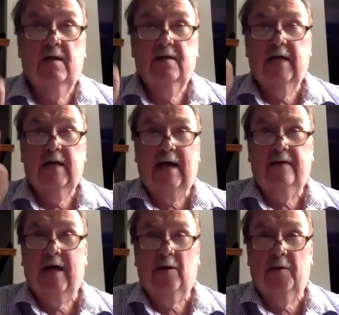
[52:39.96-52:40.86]
To
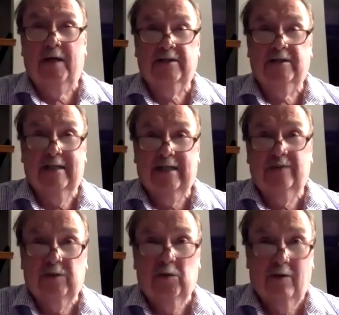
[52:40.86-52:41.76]
ask that question
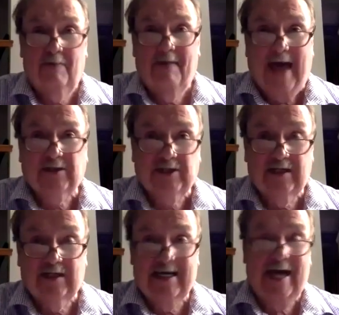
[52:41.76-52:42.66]
is to
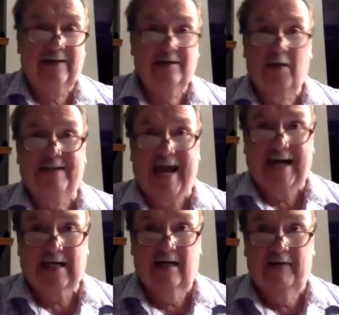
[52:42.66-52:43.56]
imagine. He has no
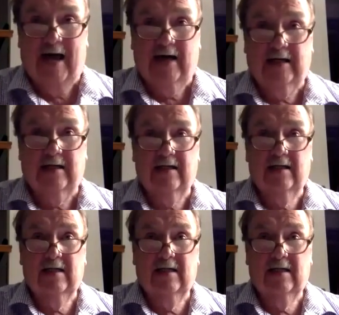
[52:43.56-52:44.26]
data about it.